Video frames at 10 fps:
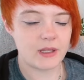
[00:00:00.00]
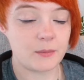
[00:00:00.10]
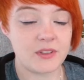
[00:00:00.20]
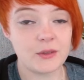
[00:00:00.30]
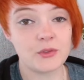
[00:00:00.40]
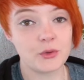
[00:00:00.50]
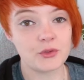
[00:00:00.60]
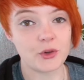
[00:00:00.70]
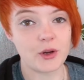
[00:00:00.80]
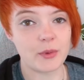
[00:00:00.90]
I'm still so
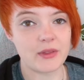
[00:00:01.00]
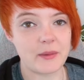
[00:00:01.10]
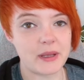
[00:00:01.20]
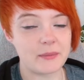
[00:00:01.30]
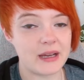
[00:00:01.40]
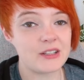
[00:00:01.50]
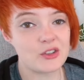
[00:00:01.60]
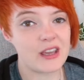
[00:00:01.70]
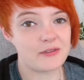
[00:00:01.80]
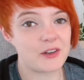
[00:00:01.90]
sorry about that, babe. I do
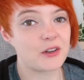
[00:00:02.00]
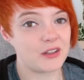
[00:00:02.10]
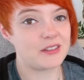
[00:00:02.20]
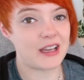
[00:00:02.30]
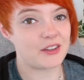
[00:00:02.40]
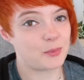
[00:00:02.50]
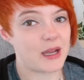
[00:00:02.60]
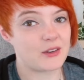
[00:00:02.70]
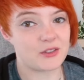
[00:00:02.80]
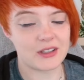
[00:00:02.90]
get fairly sized
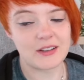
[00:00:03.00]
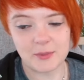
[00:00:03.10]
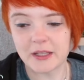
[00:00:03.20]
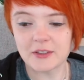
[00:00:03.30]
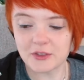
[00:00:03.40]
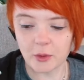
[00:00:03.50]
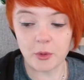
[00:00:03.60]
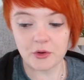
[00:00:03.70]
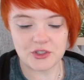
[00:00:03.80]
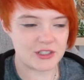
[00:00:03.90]
spiders in this place, so
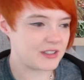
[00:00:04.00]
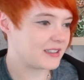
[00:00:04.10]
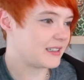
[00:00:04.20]
apologies.